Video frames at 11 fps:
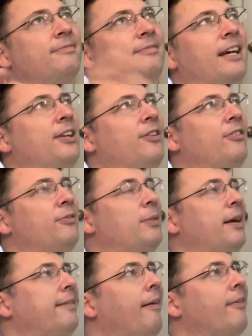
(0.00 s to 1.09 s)
I know
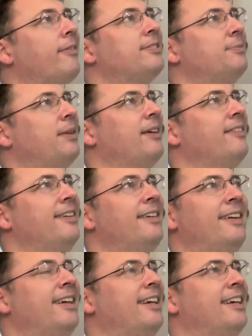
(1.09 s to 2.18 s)
everybody talks about,
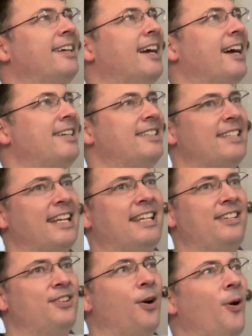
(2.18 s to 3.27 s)
gosh, it's like
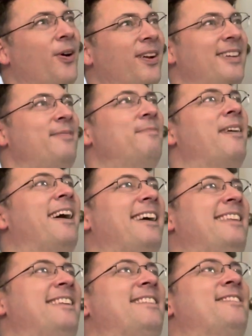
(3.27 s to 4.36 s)
he's haunted by
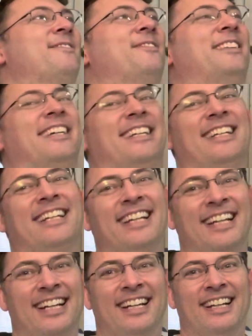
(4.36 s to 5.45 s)
this one
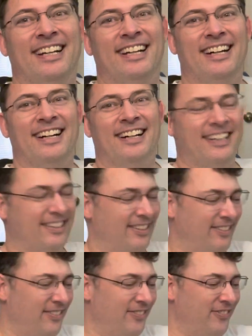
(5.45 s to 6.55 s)

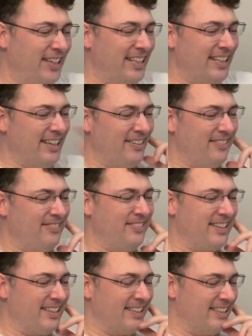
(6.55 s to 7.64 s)
video
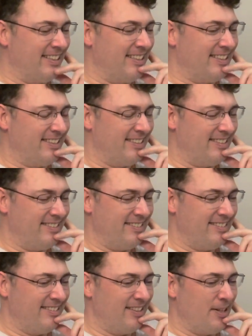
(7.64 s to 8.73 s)
with the
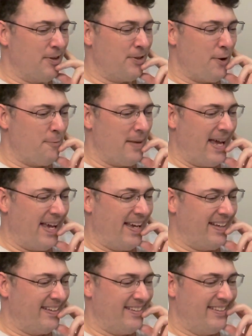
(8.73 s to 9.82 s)
Logo
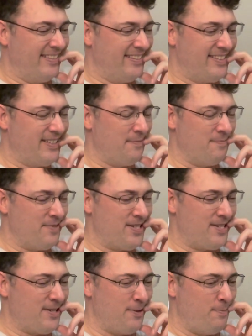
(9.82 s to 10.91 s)
Man, something
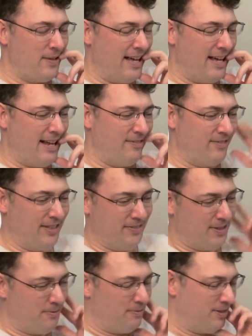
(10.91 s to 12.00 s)
stupid. I don't even
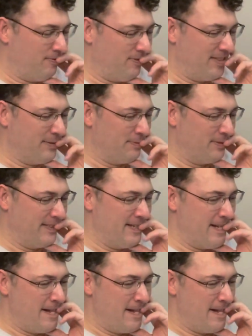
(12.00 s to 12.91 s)
know what it was, but